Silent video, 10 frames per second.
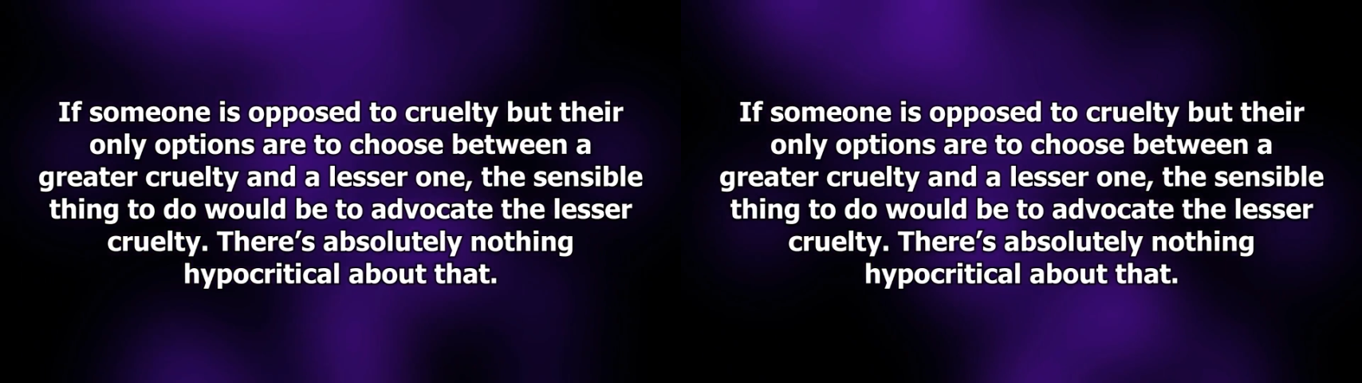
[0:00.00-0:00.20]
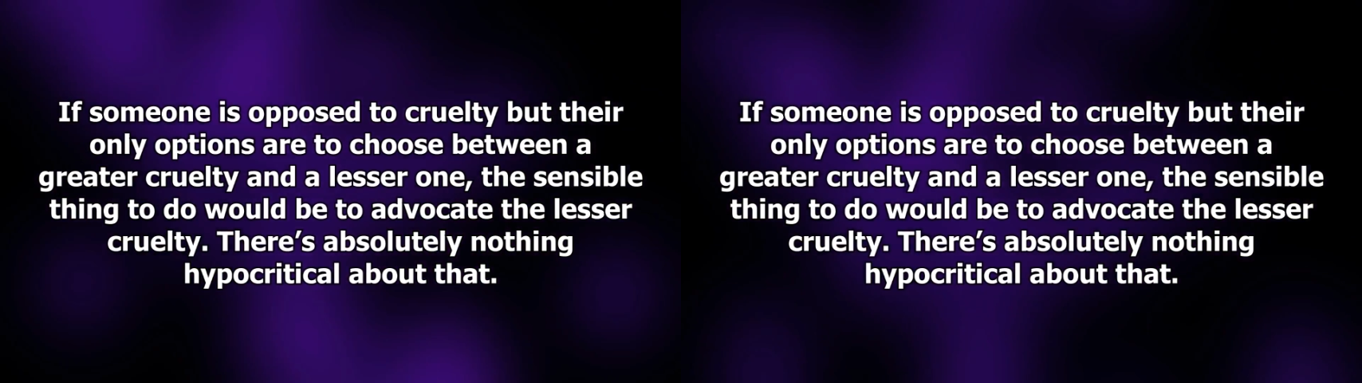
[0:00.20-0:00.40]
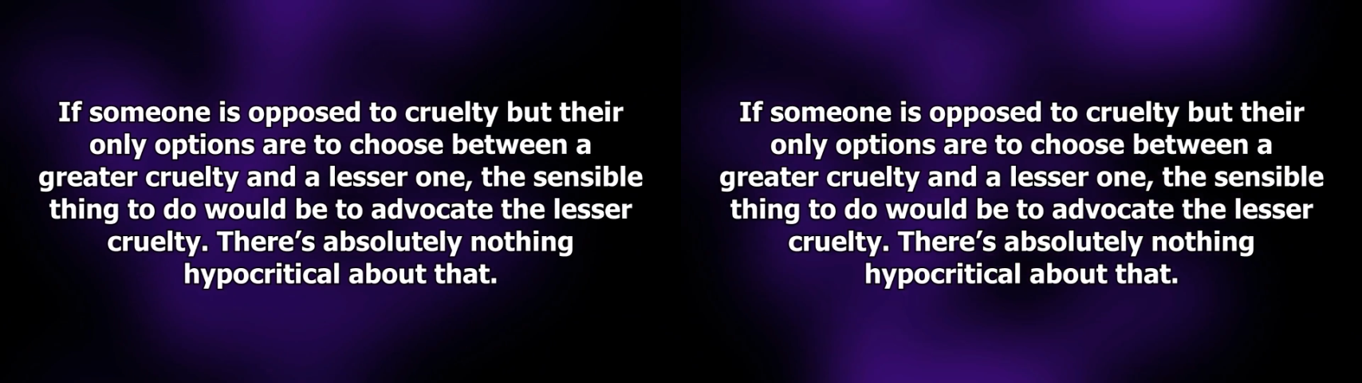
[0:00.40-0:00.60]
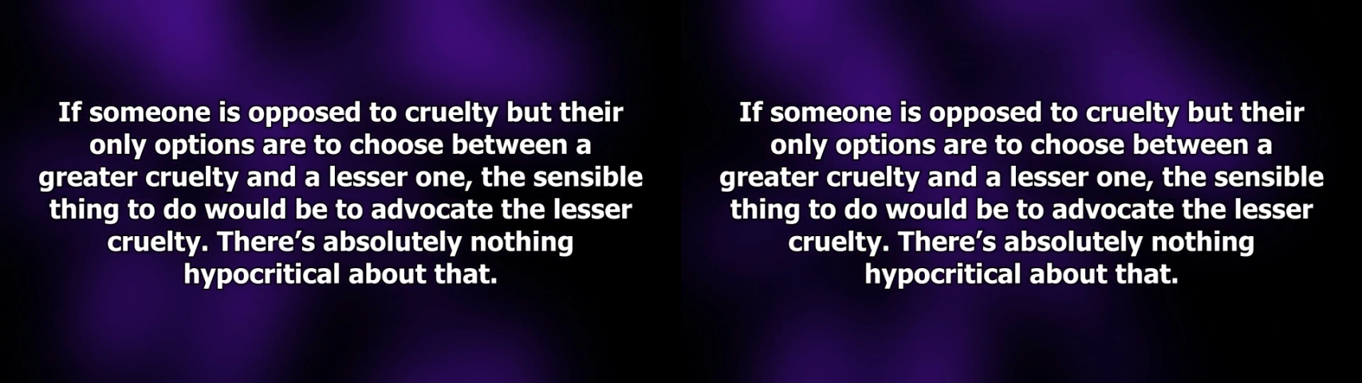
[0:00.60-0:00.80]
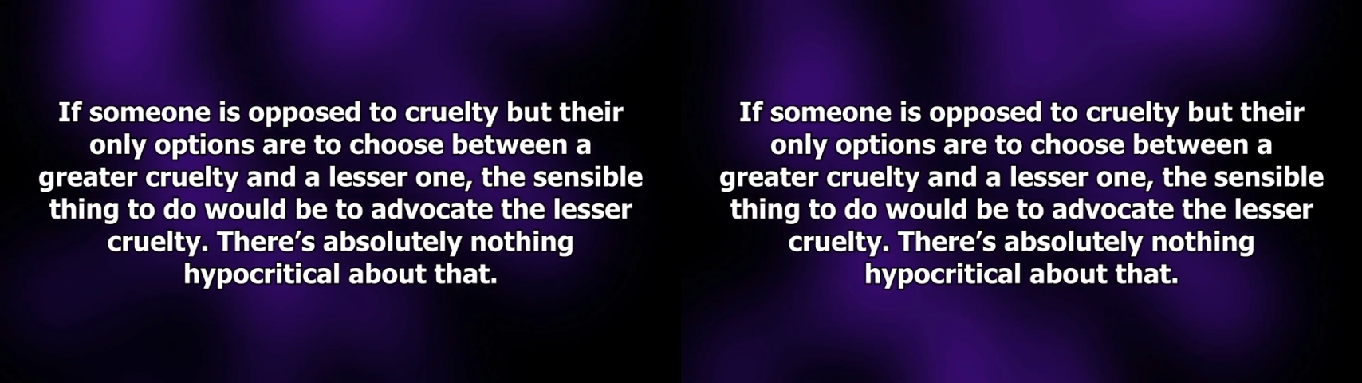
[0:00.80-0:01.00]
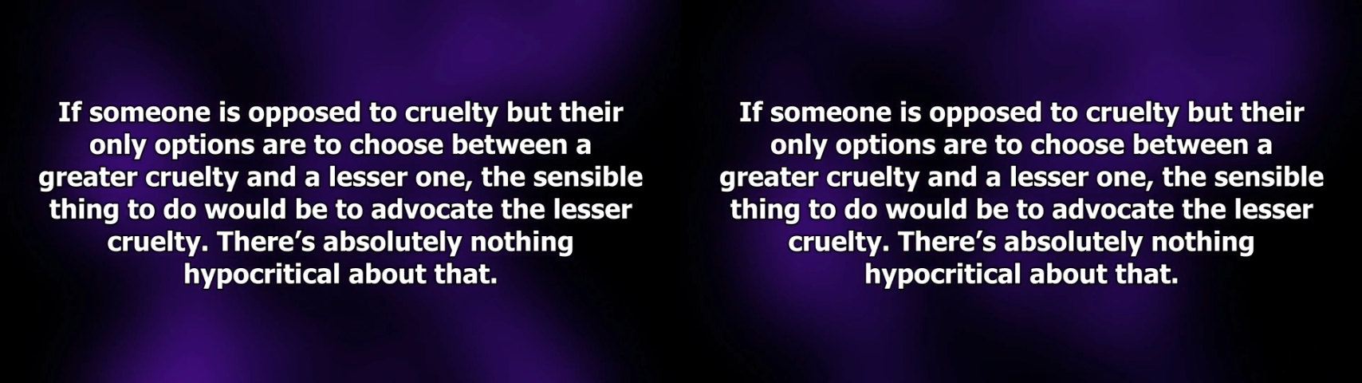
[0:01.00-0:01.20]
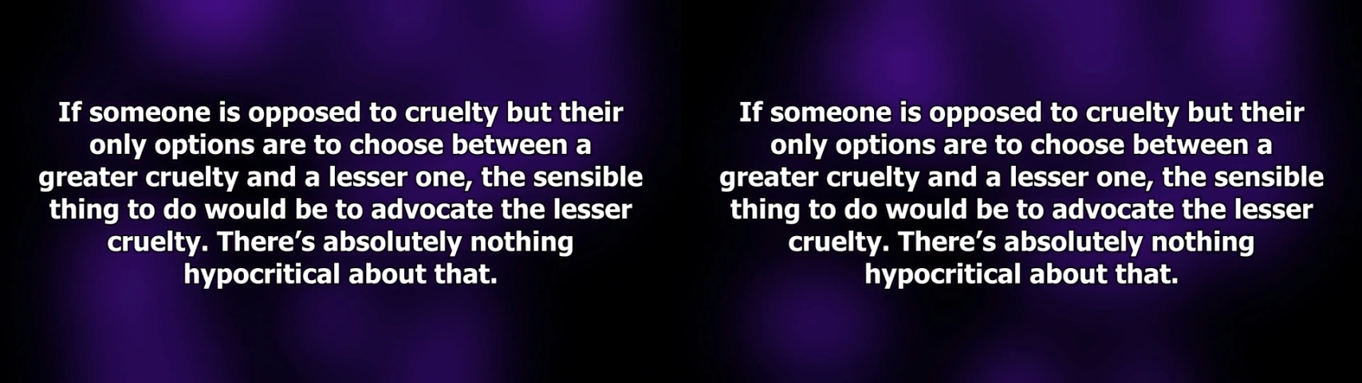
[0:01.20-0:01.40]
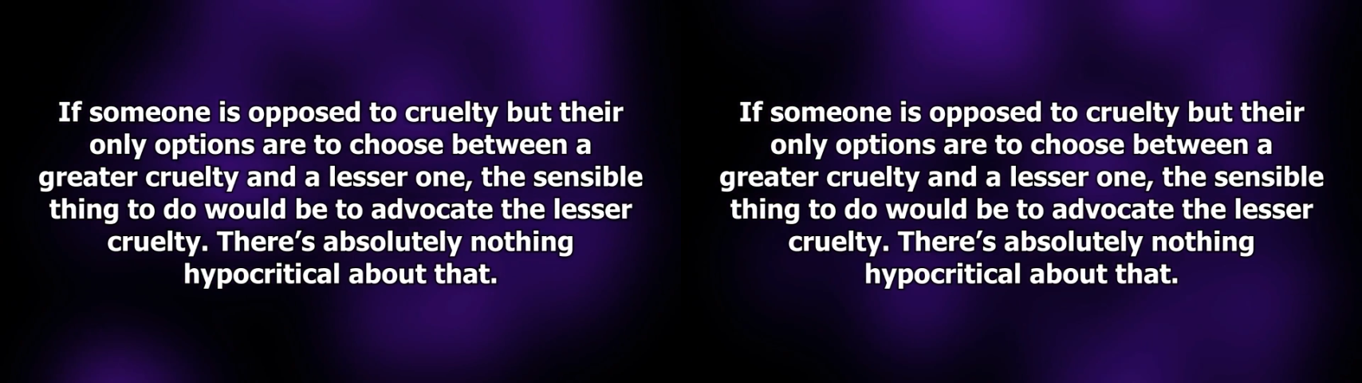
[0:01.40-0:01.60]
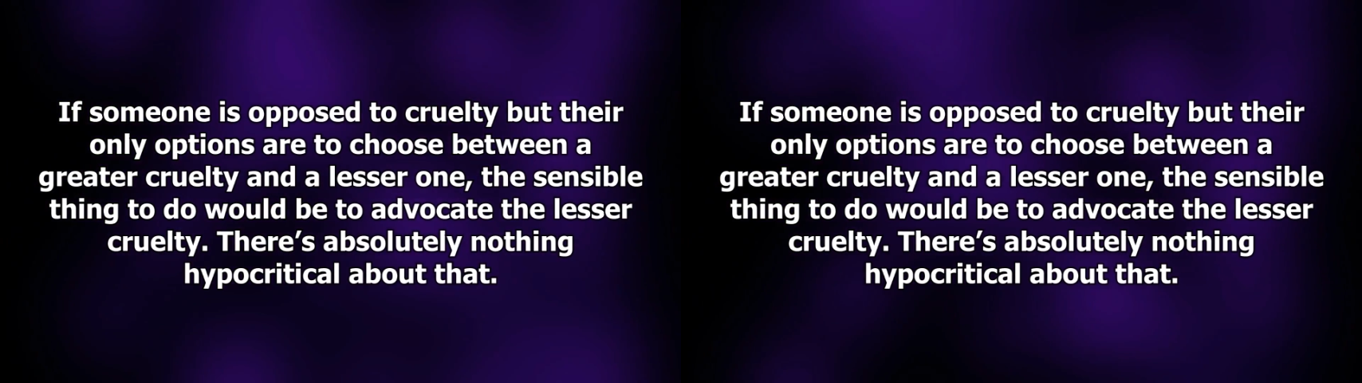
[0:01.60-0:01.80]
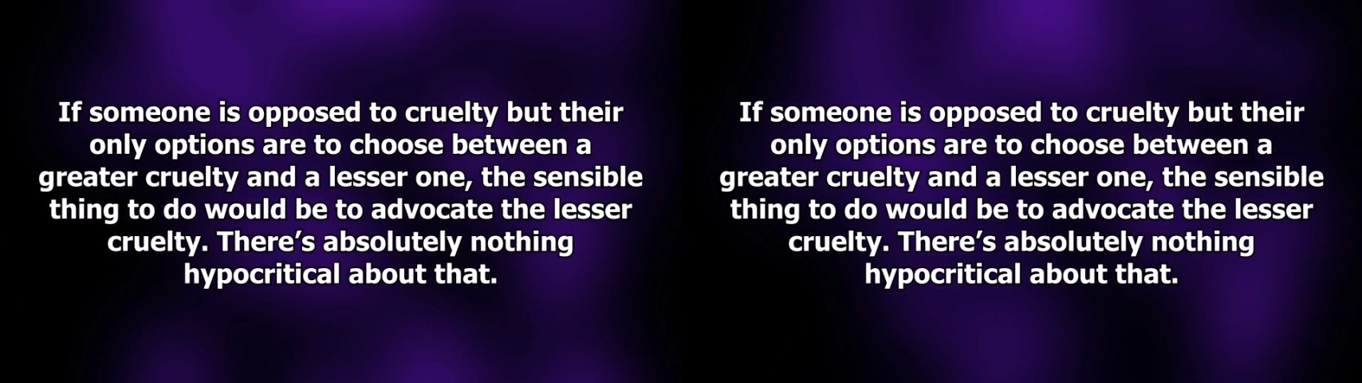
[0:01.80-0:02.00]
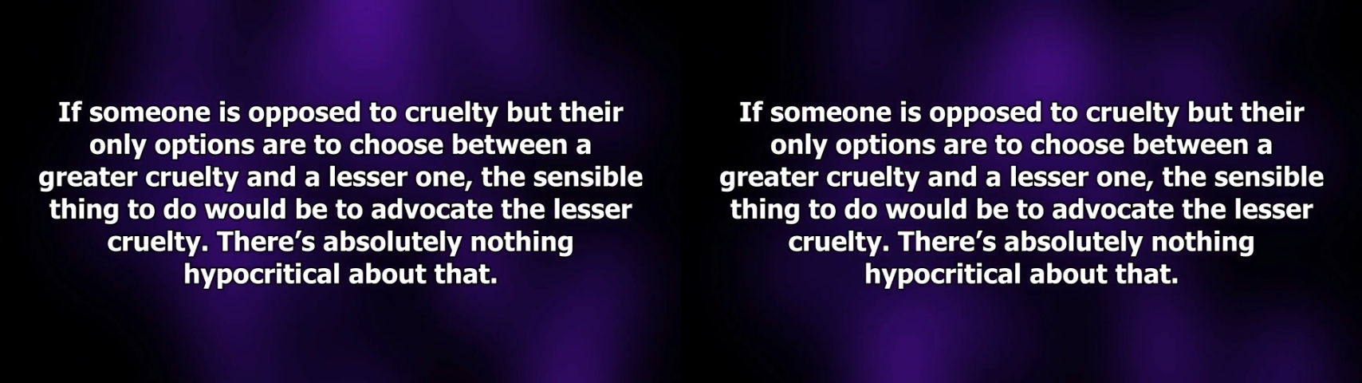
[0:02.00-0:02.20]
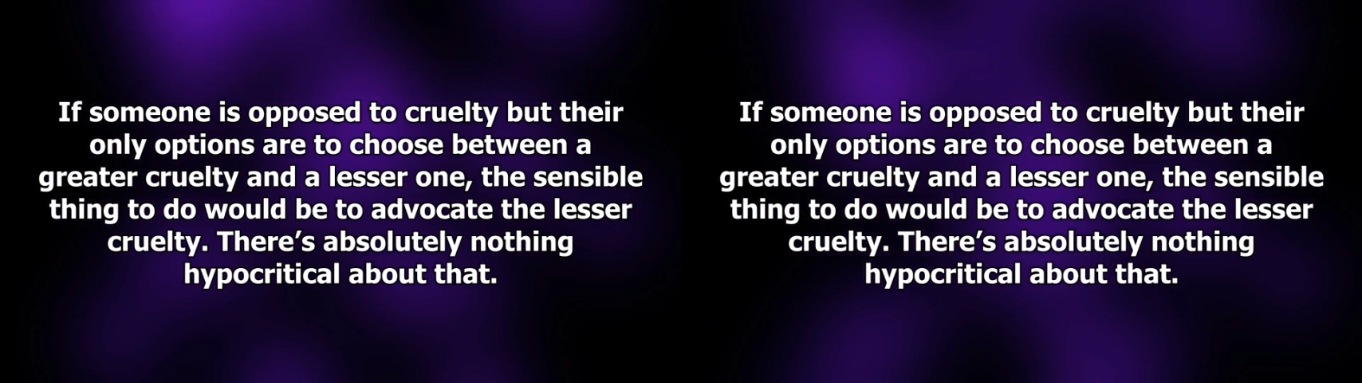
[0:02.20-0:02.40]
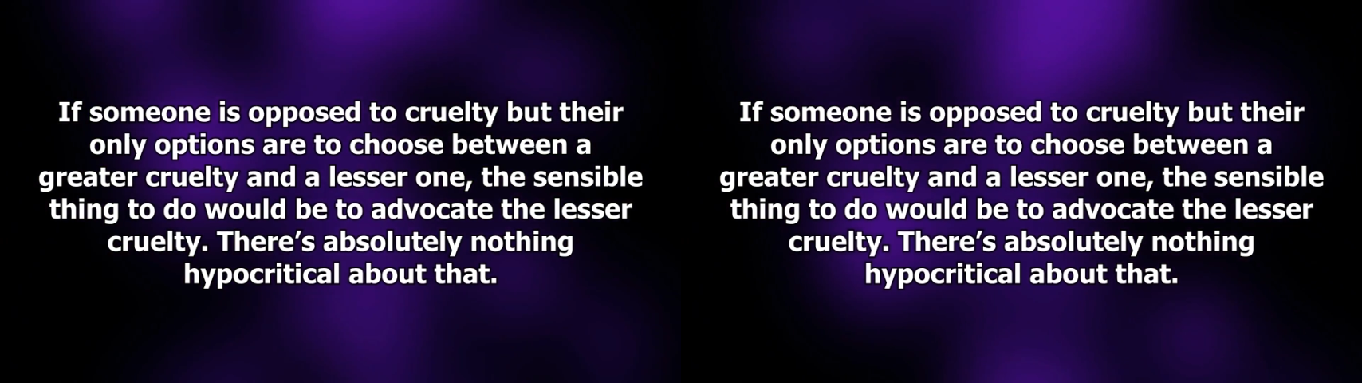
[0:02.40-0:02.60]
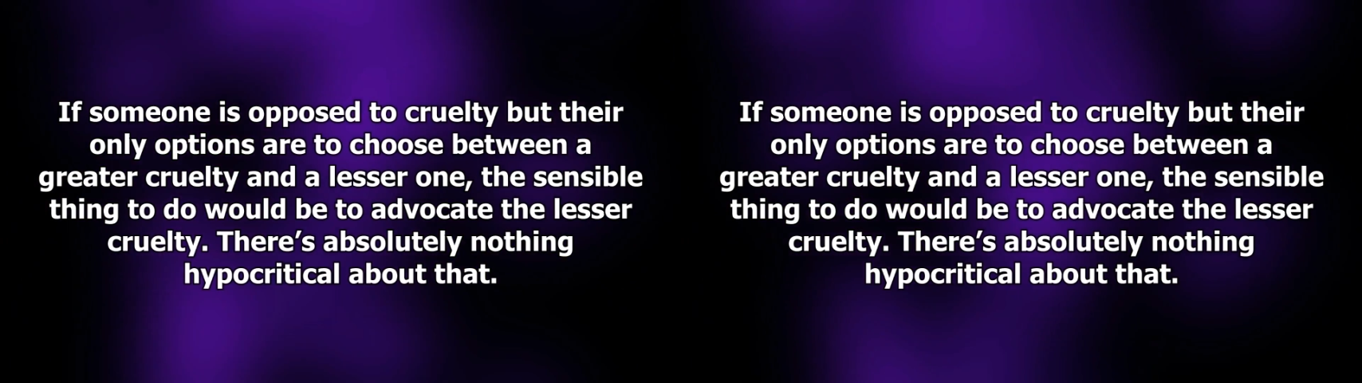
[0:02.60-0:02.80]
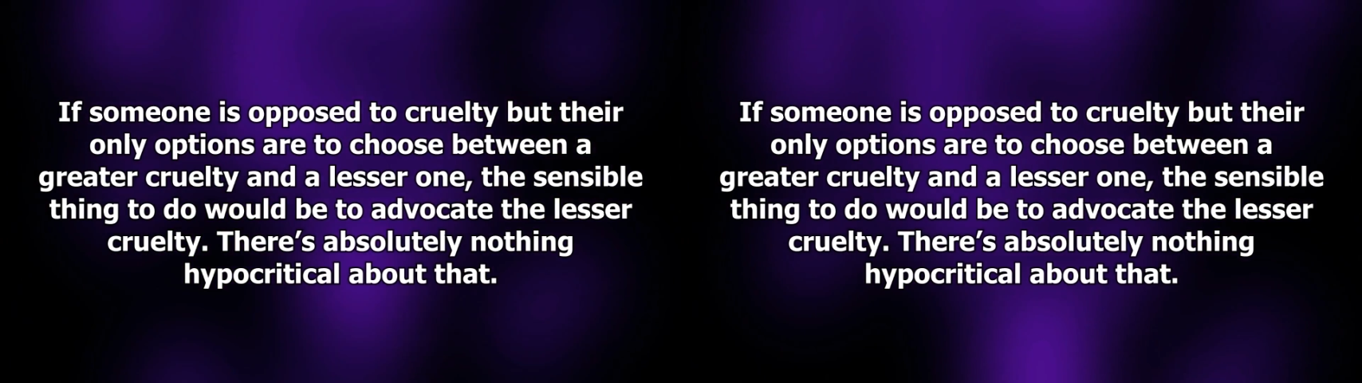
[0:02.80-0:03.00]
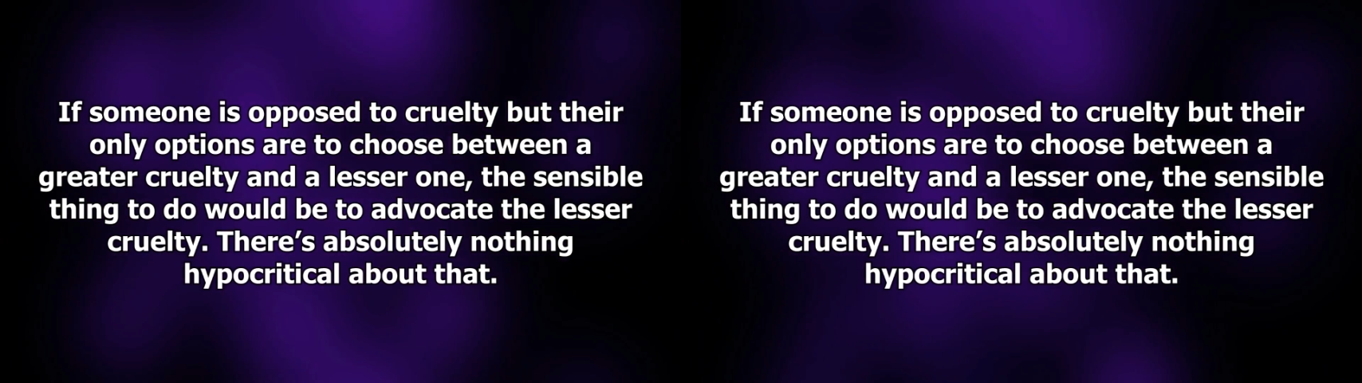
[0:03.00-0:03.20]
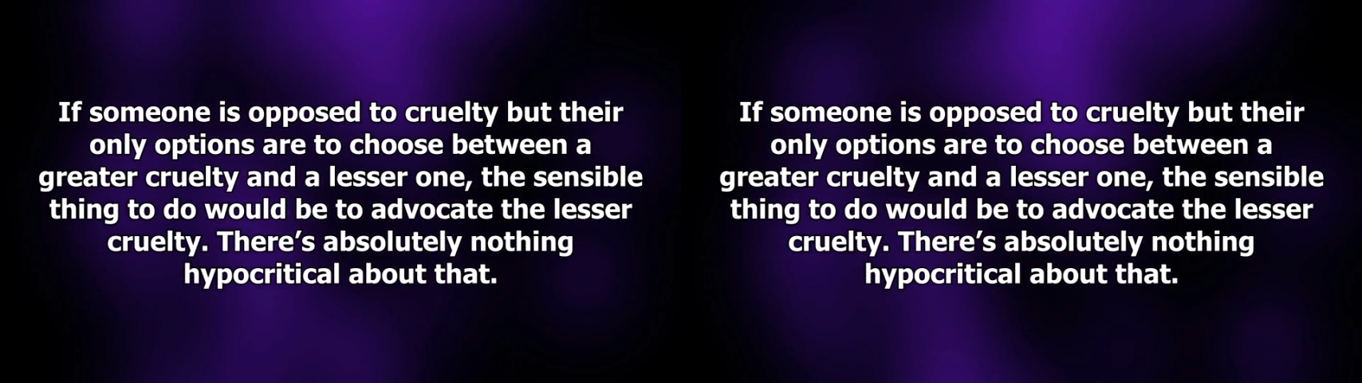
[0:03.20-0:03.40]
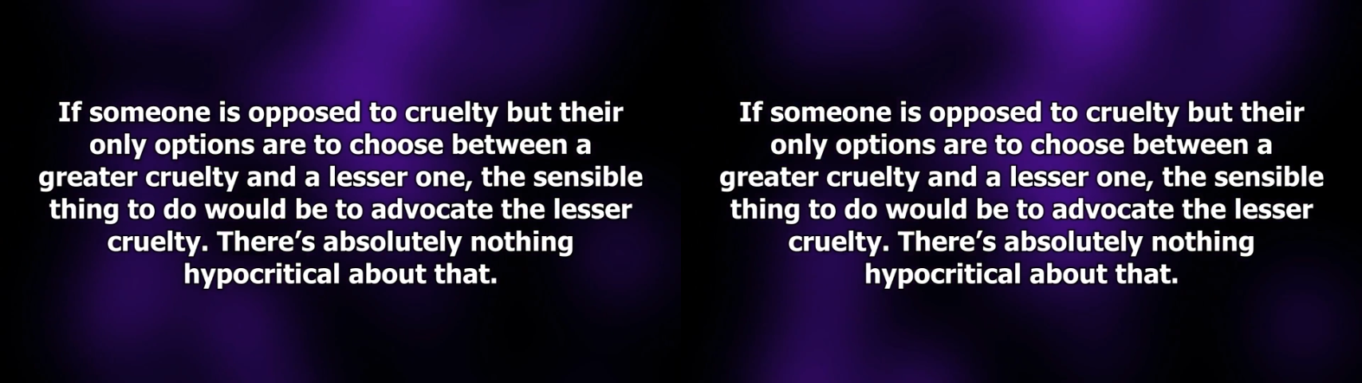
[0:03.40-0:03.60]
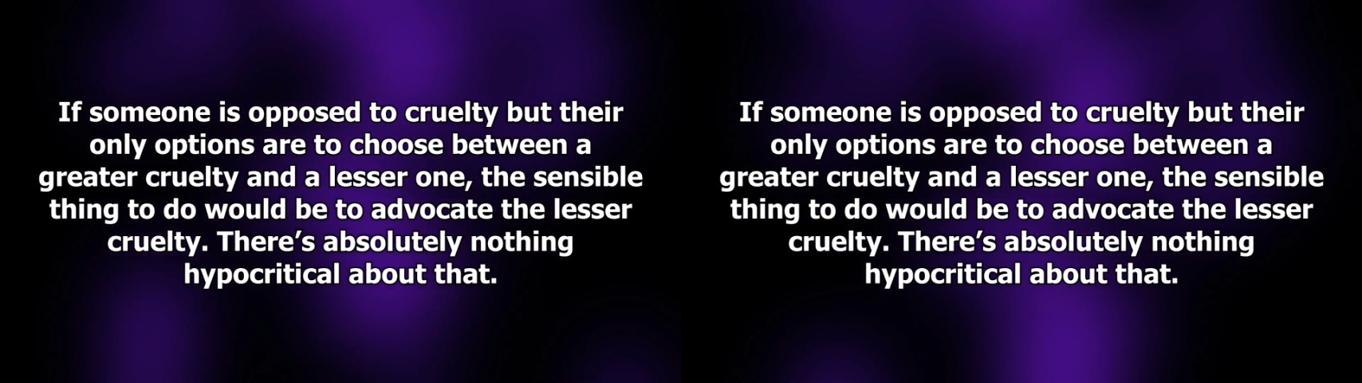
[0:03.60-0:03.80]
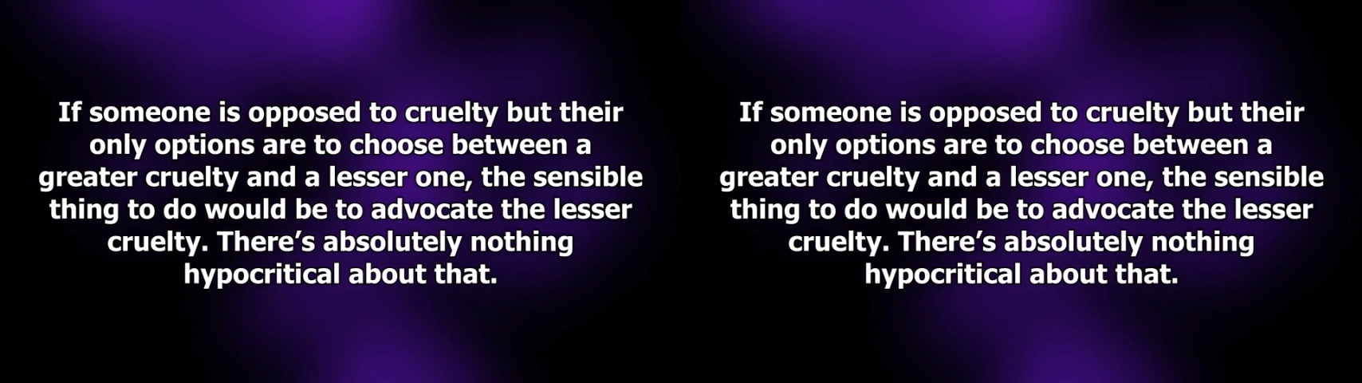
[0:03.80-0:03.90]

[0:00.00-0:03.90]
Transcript: No face is visible, so there are no lips to read.